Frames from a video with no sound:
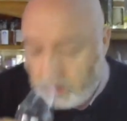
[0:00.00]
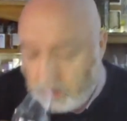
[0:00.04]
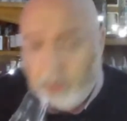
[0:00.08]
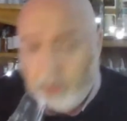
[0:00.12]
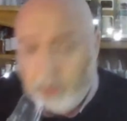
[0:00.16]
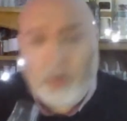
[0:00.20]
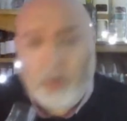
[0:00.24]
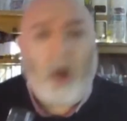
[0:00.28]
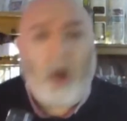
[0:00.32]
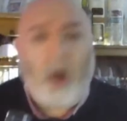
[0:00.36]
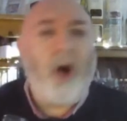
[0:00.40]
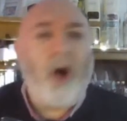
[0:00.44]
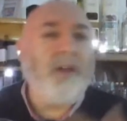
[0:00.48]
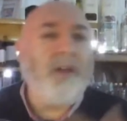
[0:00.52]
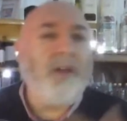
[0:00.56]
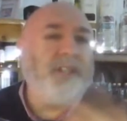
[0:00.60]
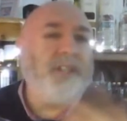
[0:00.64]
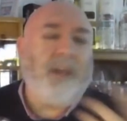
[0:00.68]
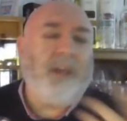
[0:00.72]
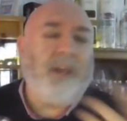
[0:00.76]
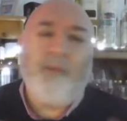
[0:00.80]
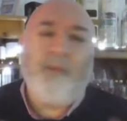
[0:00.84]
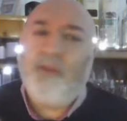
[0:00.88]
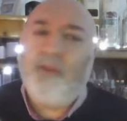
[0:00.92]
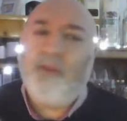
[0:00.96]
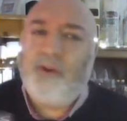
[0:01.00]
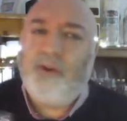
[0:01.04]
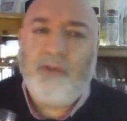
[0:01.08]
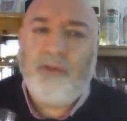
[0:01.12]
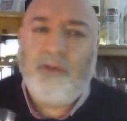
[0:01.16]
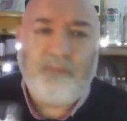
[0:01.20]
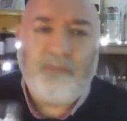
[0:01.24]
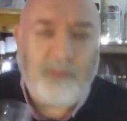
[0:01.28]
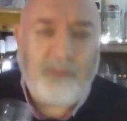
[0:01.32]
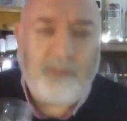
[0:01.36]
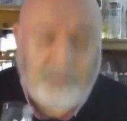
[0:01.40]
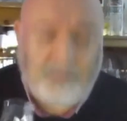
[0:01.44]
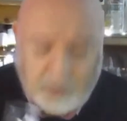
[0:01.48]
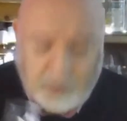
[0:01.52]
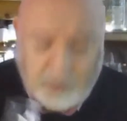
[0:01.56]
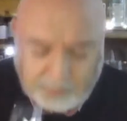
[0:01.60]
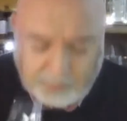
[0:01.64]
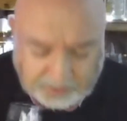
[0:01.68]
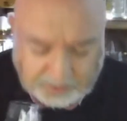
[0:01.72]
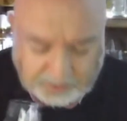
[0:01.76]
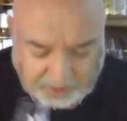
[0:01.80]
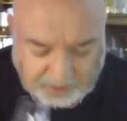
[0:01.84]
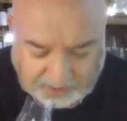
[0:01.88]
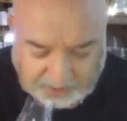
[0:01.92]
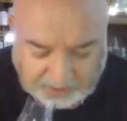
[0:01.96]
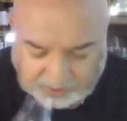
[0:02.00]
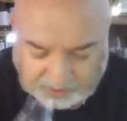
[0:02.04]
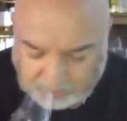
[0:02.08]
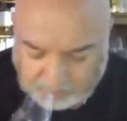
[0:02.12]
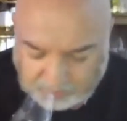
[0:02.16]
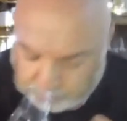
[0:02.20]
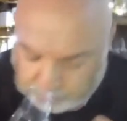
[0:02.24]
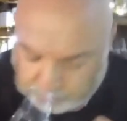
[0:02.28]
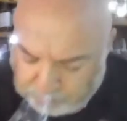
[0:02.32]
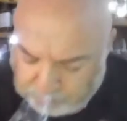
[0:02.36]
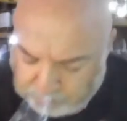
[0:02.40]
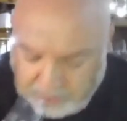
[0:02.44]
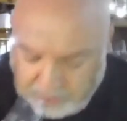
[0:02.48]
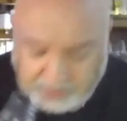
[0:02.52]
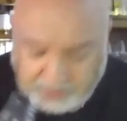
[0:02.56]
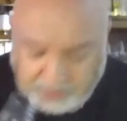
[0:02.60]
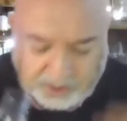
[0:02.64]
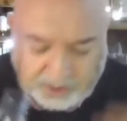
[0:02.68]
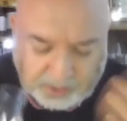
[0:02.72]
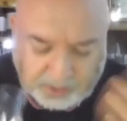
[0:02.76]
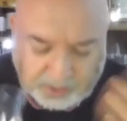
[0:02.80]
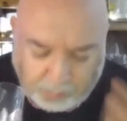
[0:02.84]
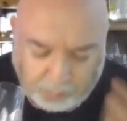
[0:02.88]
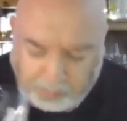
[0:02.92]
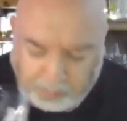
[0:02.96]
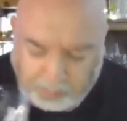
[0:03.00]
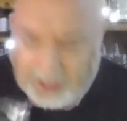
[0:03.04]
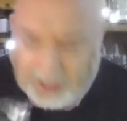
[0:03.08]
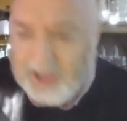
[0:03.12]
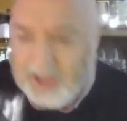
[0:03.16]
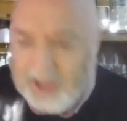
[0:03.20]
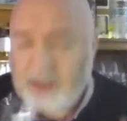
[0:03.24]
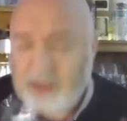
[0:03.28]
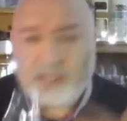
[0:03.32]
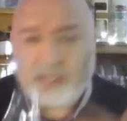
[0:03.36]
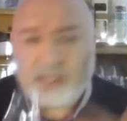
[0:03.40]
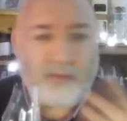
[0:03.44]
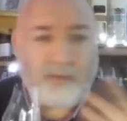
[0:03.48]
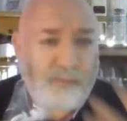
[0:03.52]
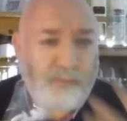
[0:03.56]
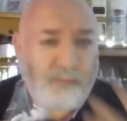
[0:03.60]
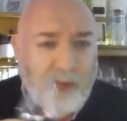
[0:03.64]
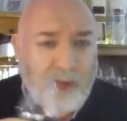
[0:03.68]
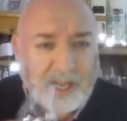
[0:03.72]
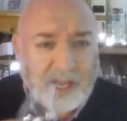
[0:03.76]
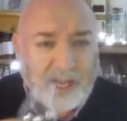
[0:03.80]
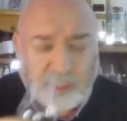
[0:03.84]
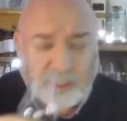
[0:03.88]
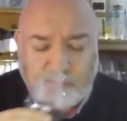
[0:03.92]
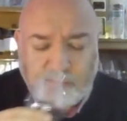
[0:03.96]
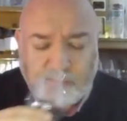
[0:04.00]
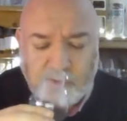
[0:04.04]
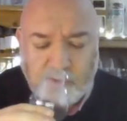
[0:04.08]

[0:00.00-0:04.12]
Lots coming through from the fermentation, the peaches, the pears, the fresh